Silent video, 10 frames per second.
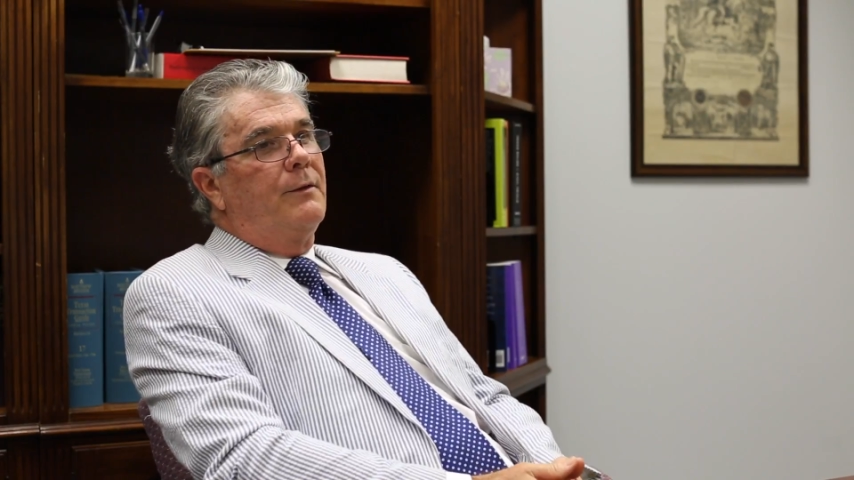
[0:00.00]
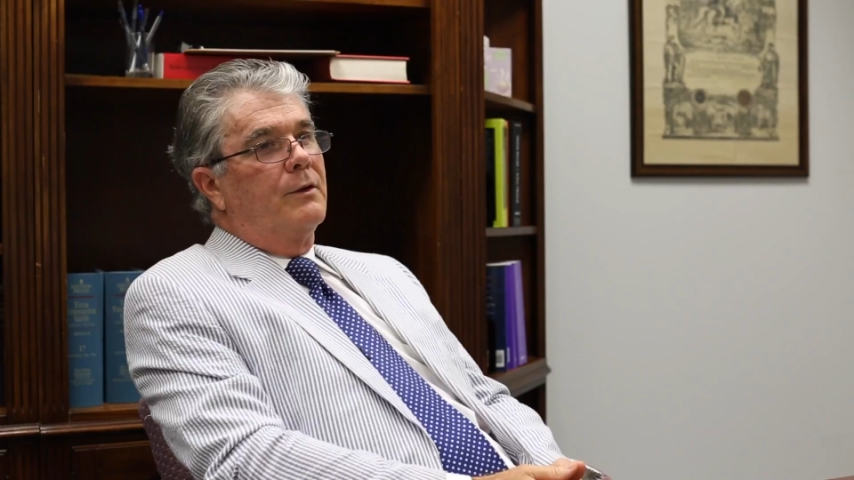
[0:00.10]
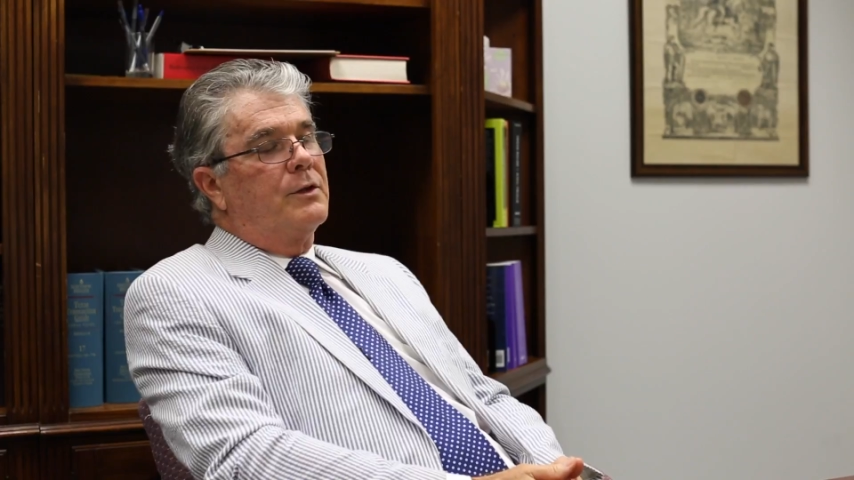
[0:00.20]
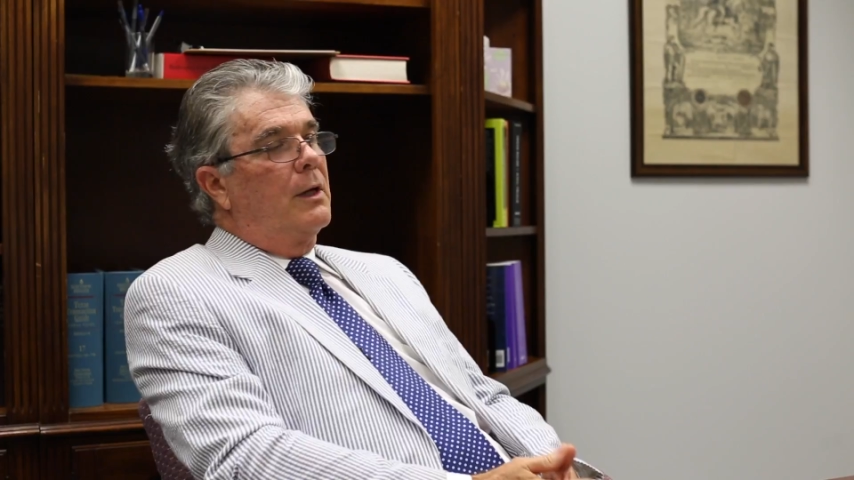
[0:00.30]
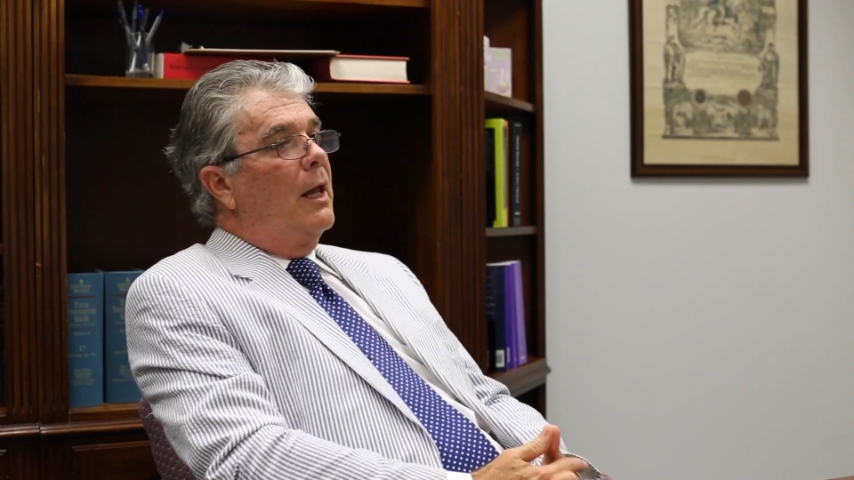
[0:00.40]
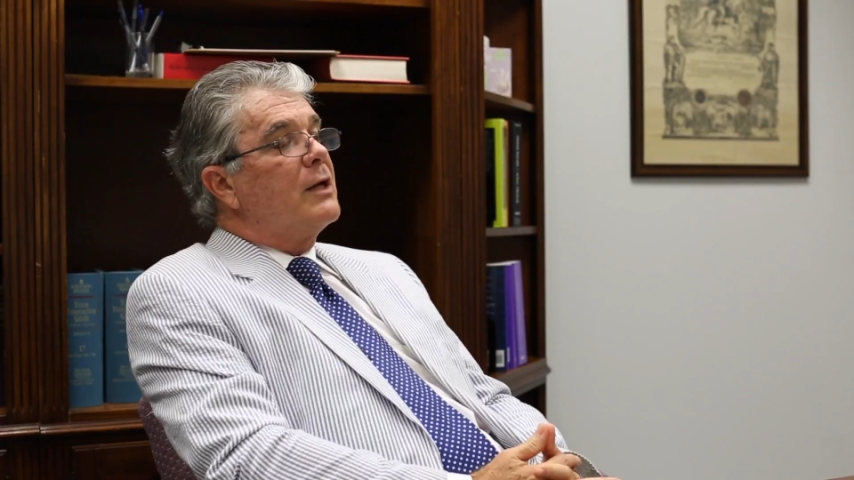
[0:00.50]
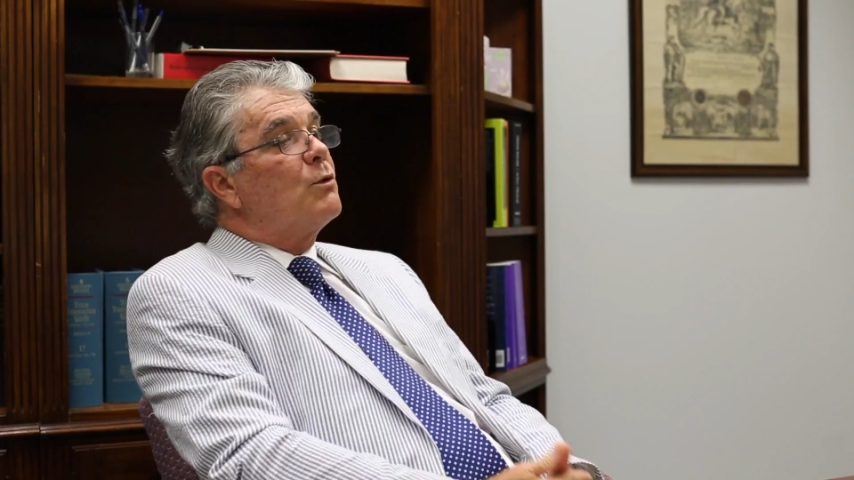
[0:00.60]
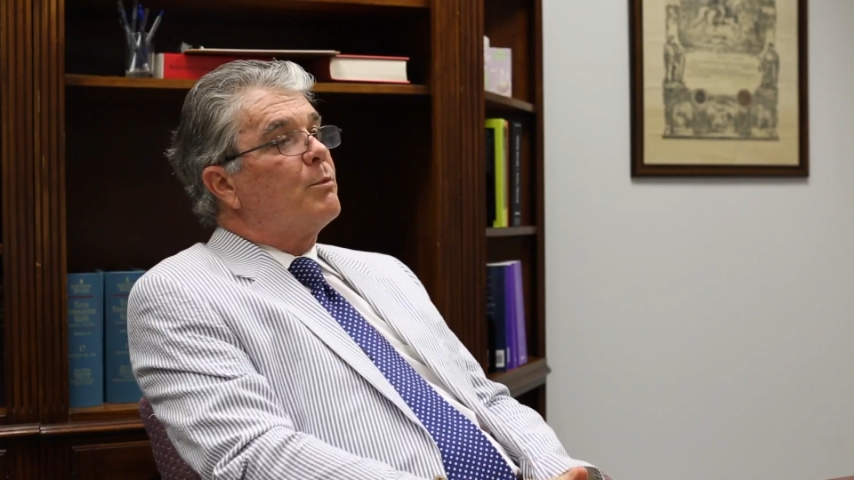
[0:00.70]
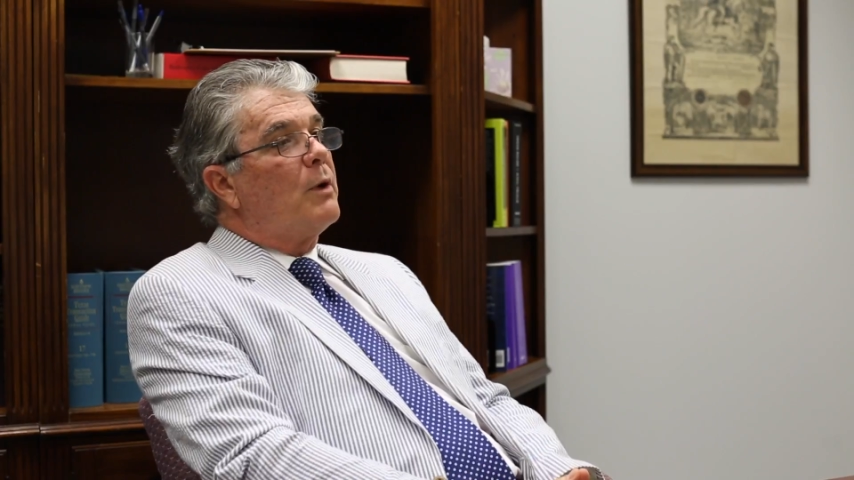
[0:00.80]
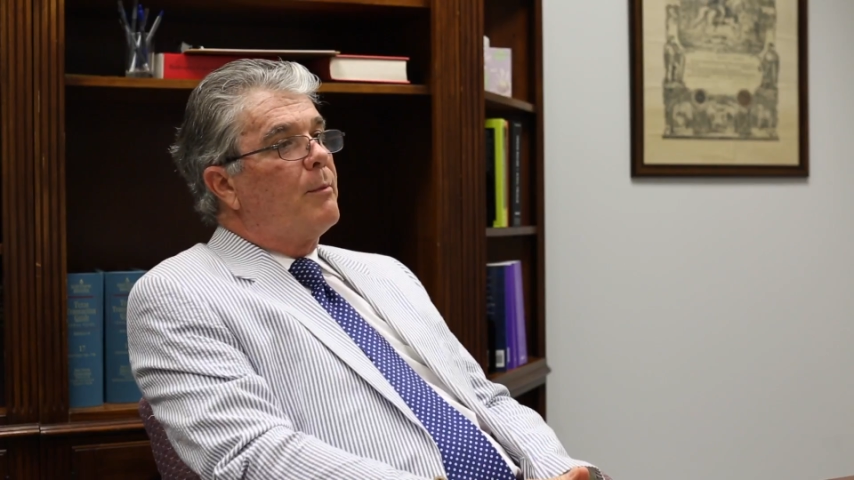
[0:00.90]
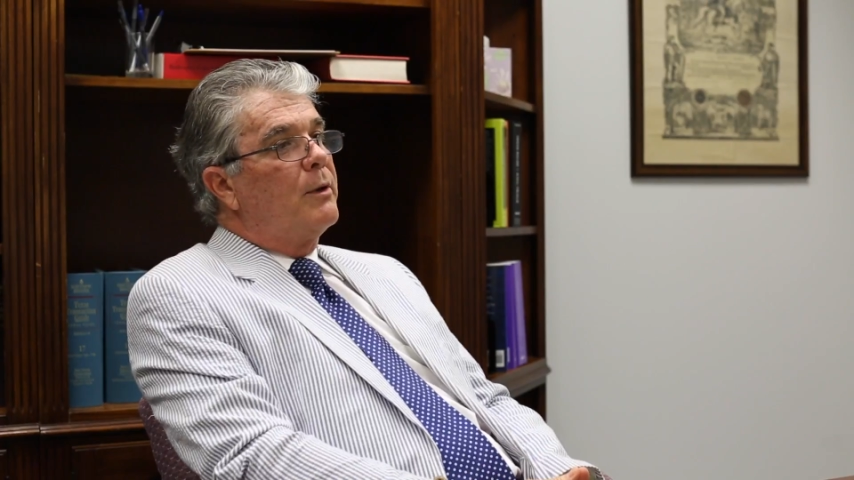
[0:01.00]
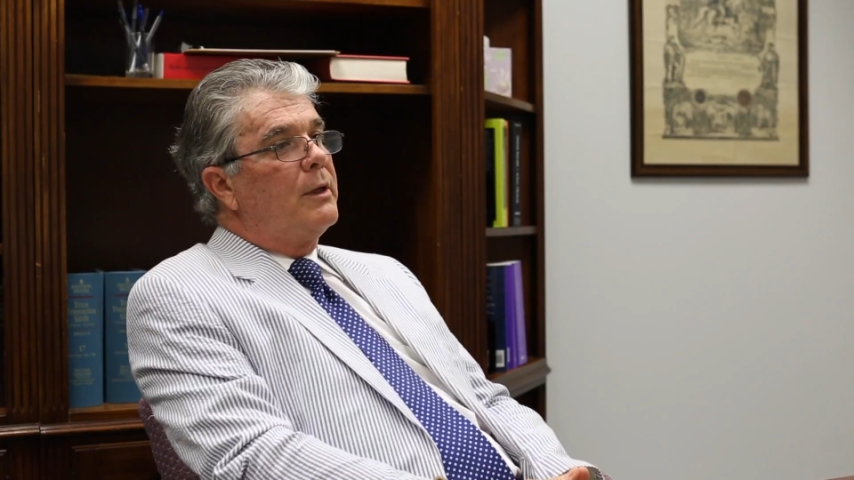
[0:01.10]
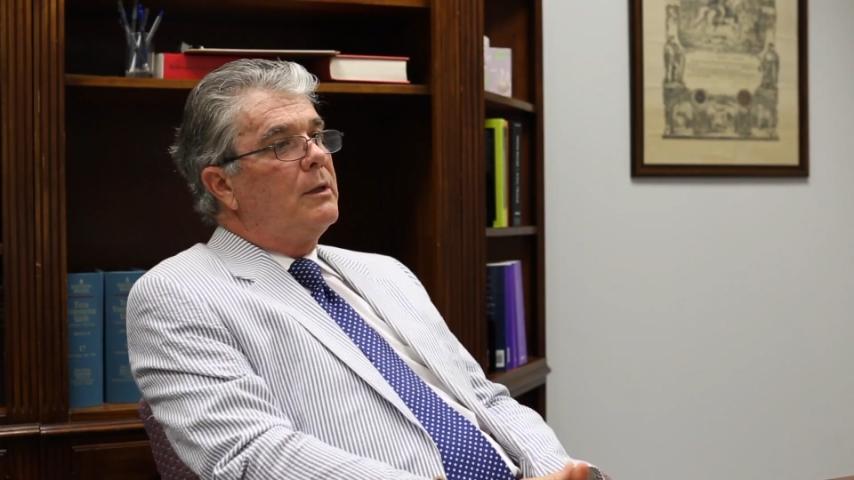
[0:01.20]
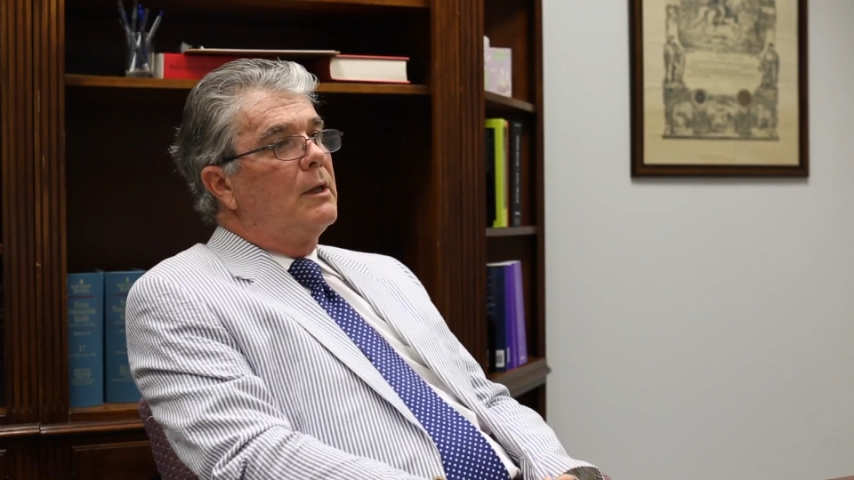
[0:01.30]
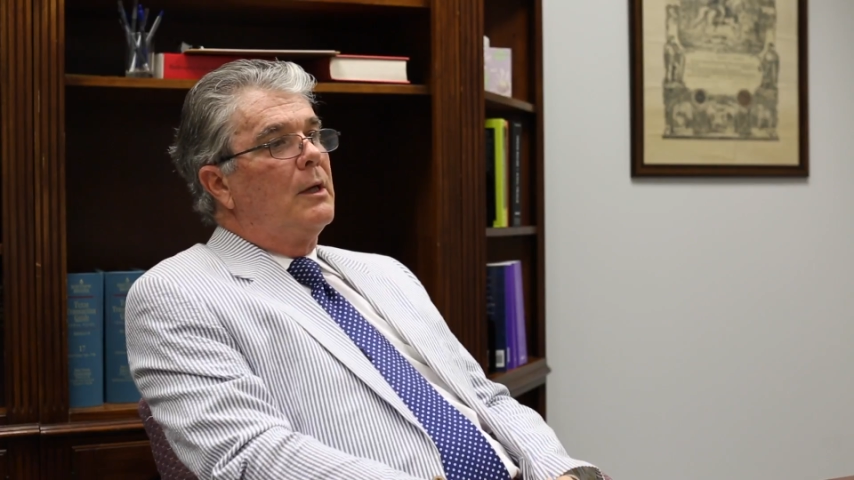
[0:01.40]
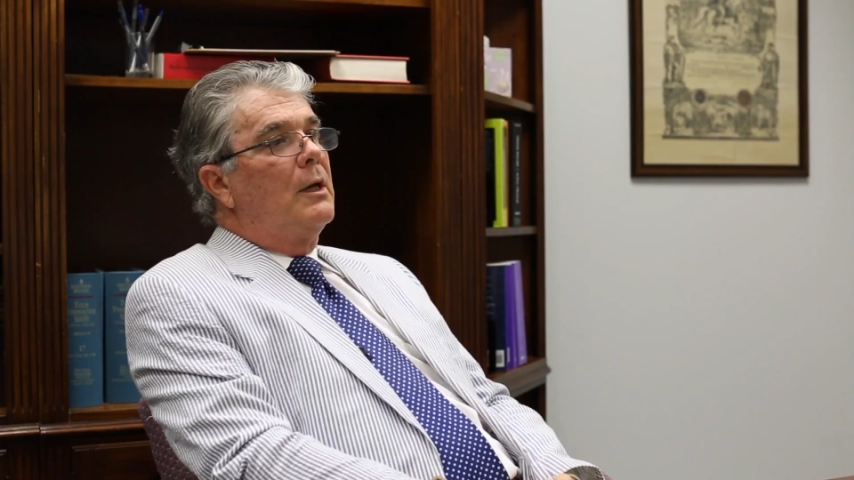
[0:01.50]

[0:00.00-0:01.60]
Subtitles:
and there's intellectual property,